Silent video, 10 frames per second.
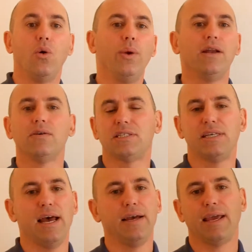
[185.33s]
we don't
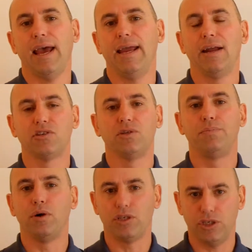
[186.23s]
say, okay, here's the
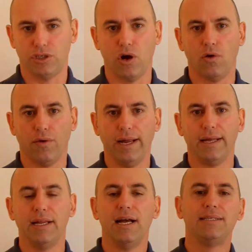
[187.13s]
book, just go read
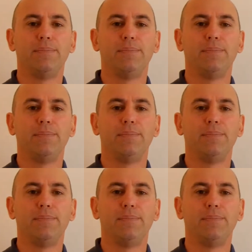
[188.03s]
it.